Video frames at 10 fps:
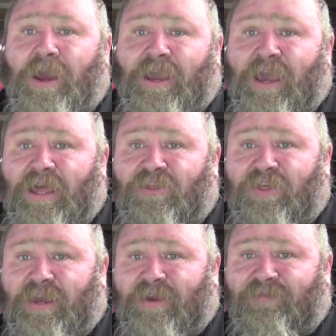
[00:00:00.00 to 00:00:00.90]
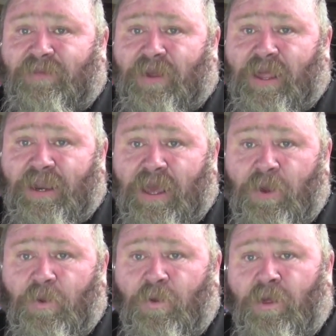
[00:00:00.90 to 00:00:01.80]
I kind of think I
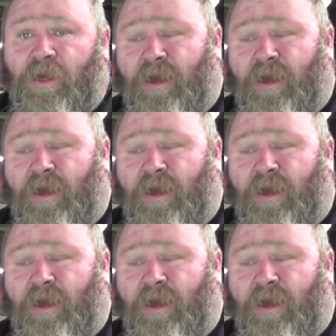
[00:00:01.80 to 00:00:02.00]
know.